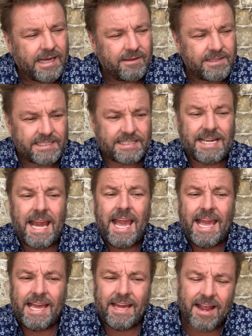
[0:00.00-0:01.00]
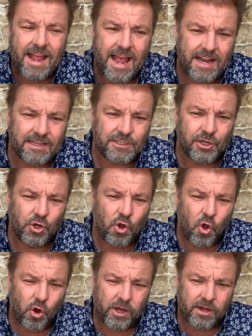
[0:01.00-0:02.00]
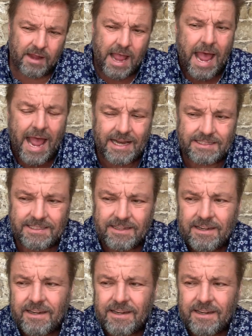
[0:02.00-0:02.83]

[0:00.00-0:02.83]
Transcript: see and look at,